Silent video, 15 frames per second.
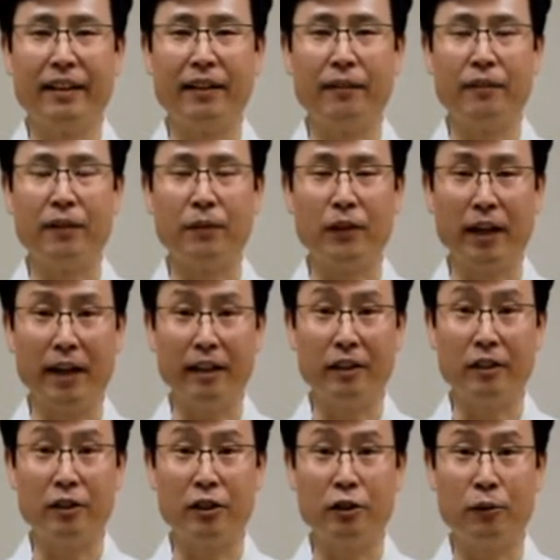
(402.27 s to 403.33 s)
From your
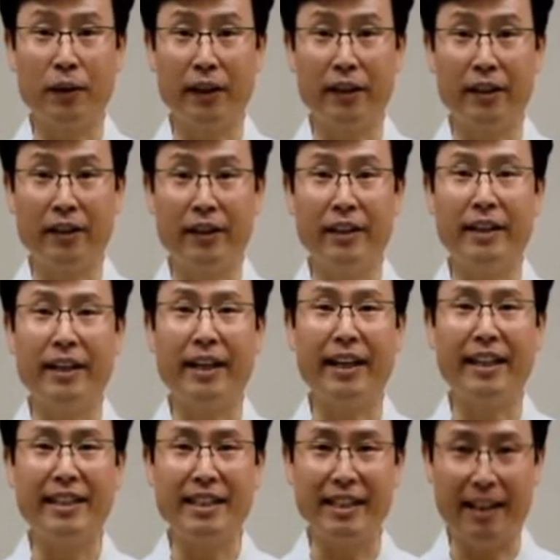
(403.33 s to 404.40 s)
ankles to where?
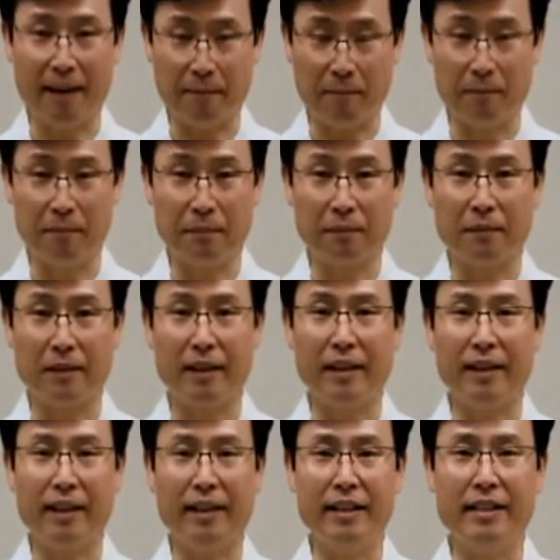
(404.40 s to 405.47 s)
Instep.
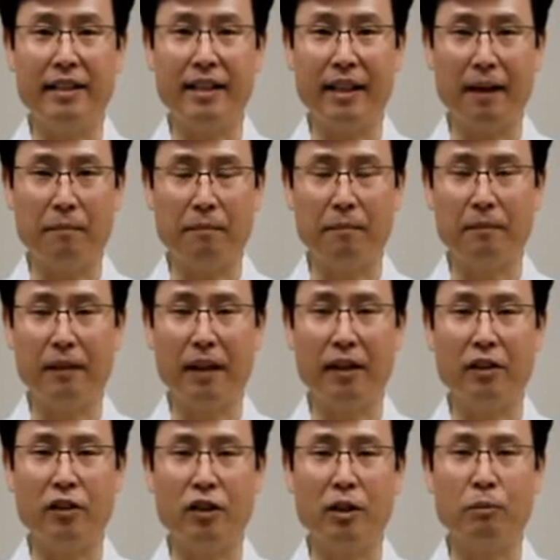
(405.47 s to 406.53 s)
Instep.
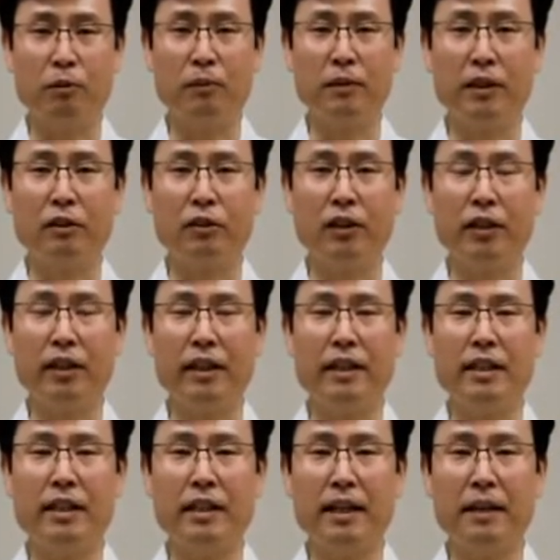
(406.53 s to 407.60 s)
Energy is moving to your
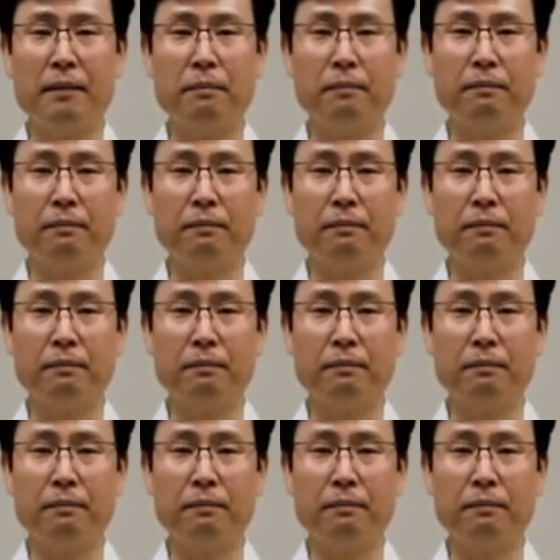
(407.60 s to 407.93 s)
instep